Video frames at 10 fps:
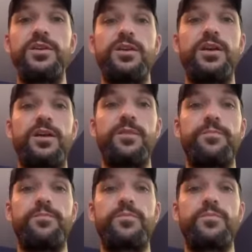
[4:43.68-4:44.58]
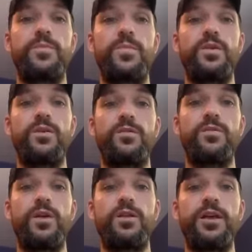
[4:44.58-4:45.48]

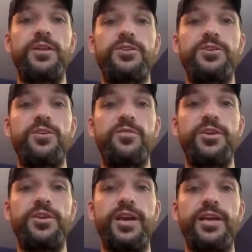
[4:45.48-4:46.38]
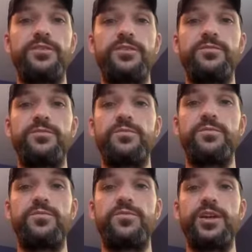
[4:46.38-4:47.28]
I'll kind of turn it over to you guys
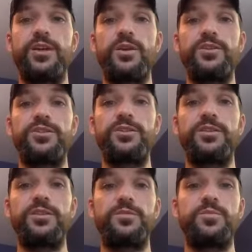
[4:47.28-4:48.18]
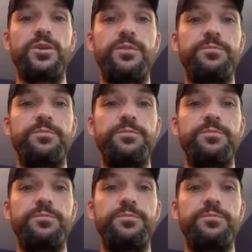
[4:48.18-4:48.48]
for any questions at this point.